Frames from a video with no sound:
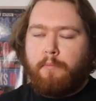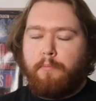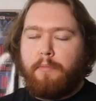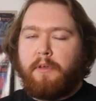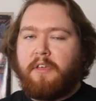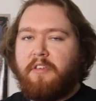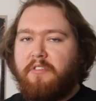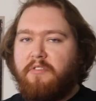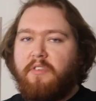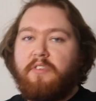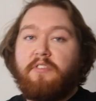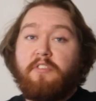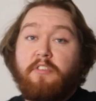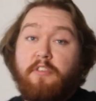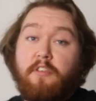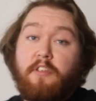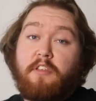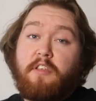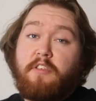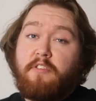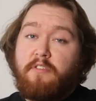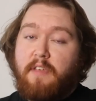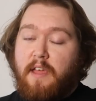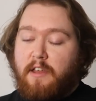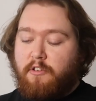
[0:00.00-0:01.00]
because this is an
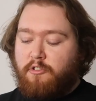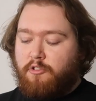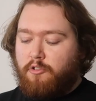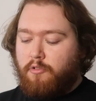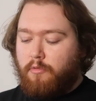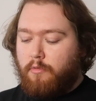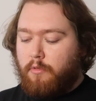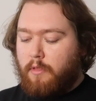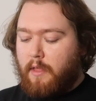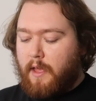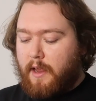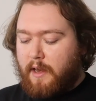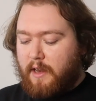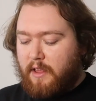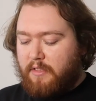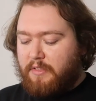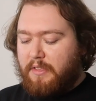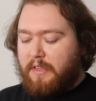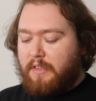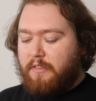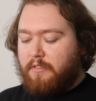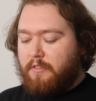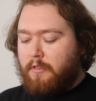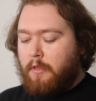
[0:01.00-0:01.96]
essential. Like, this is